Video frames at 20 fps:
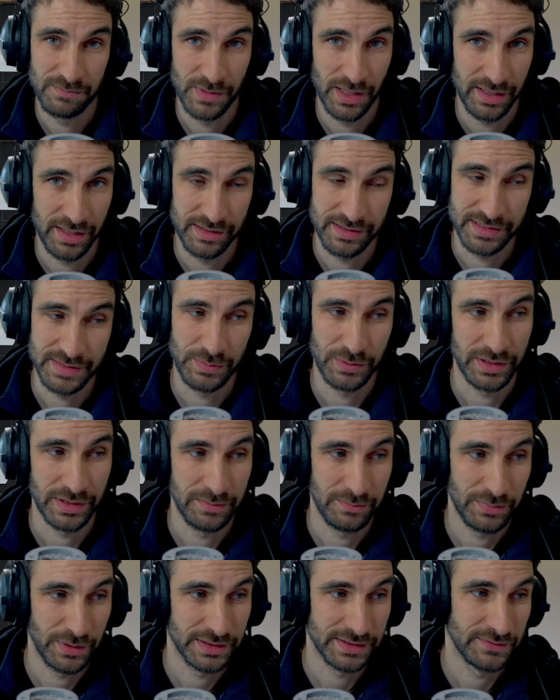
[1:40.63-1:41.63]
I think it's pretty
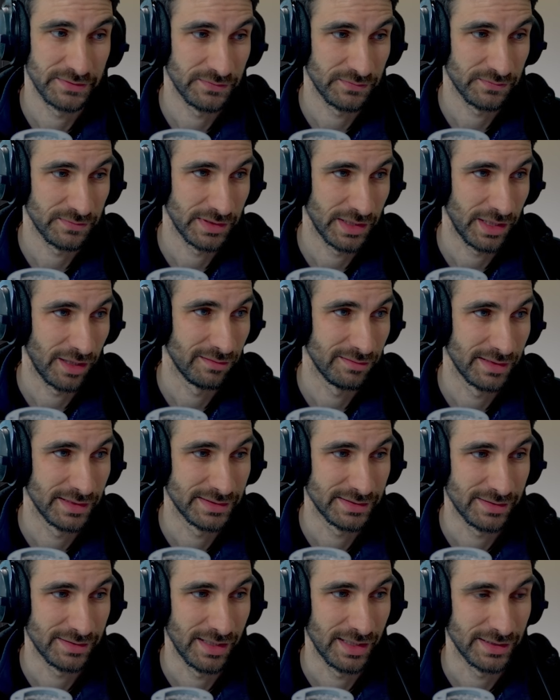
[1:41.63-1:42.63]
impressive. You know,
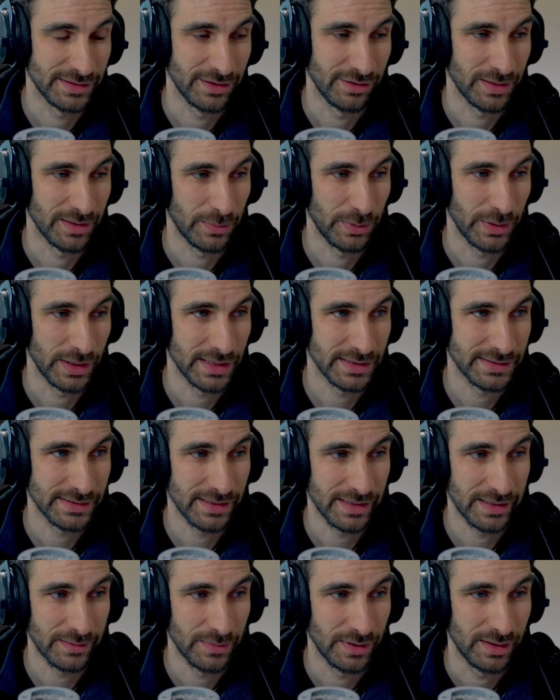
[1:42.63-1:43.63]
it's not the prettiest
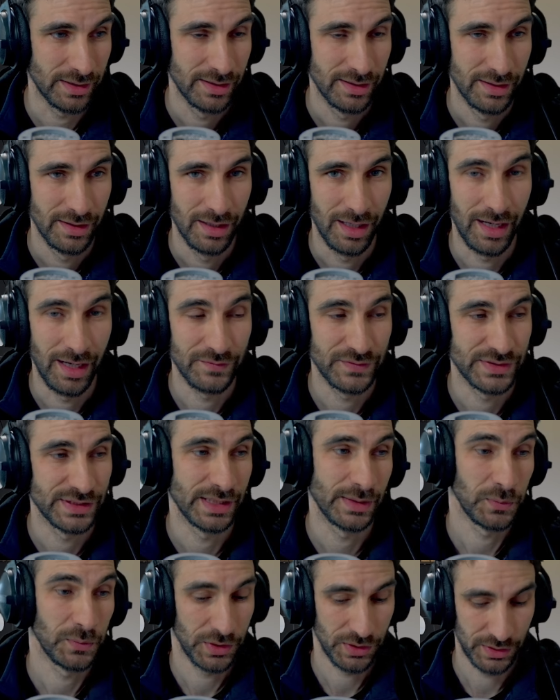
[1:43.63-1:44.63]
thing, but I've
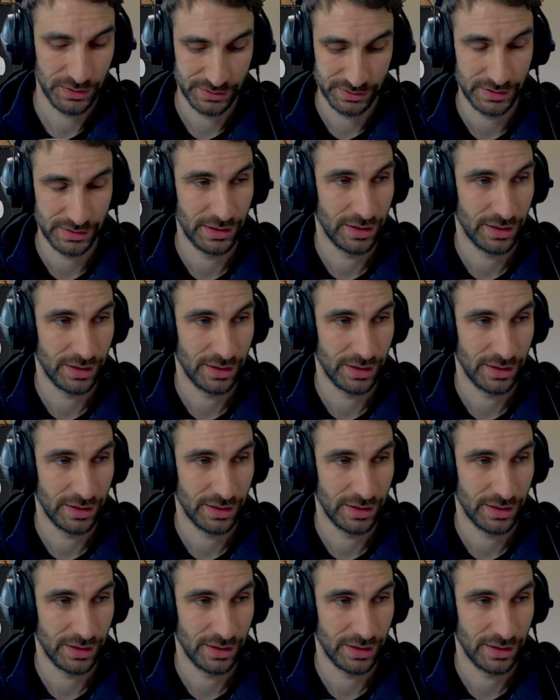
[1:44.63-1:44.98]
seen worse.